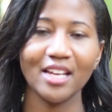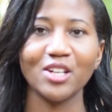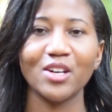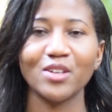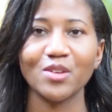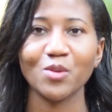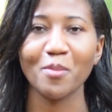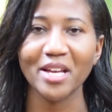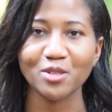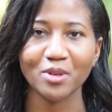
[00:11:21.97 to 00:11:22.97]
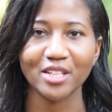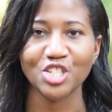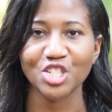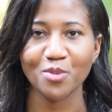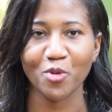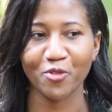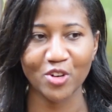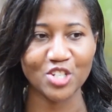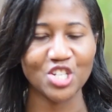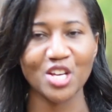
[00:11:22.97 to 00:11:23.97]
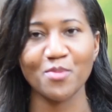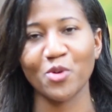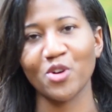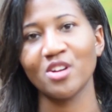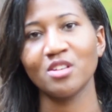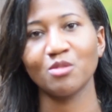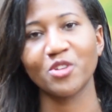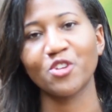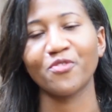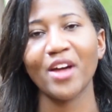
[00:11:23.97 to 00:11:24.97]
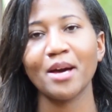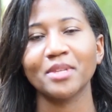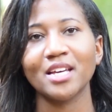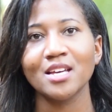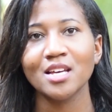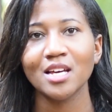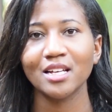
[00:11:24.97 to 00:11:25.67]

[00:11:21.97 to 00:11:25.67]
in a romantic relationship or friendship or with your family.